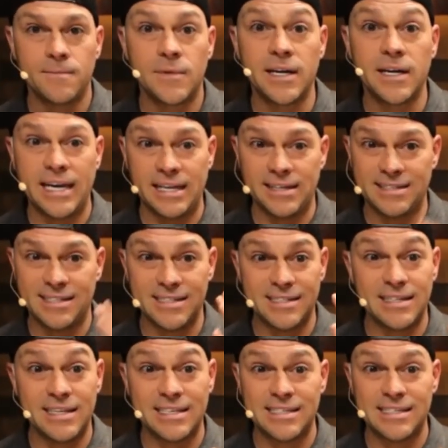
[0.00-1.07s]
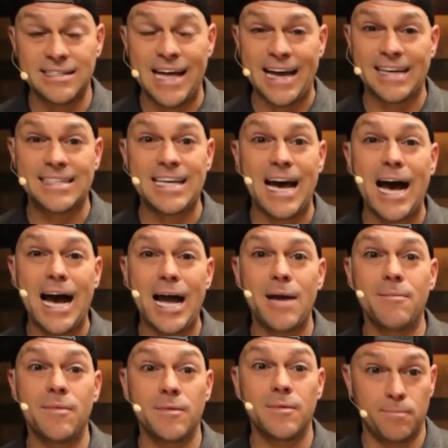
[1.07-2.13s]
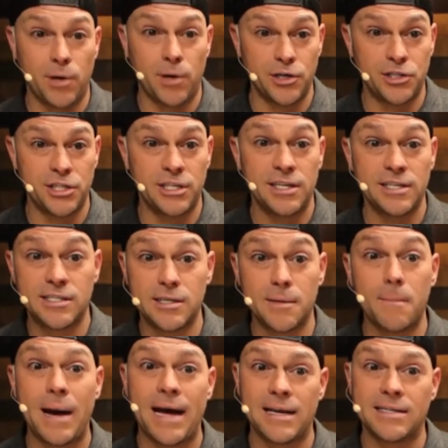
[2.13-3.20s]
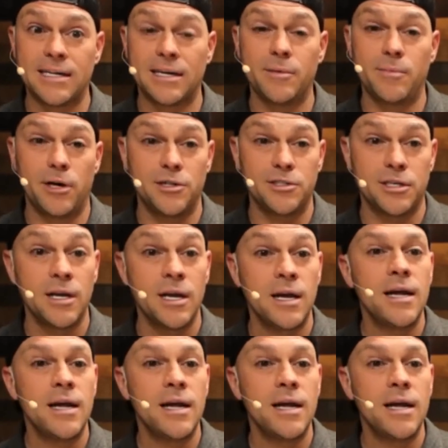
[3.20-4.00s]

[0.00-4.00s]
Again, this is this is not a time budget. This is a monetary budget.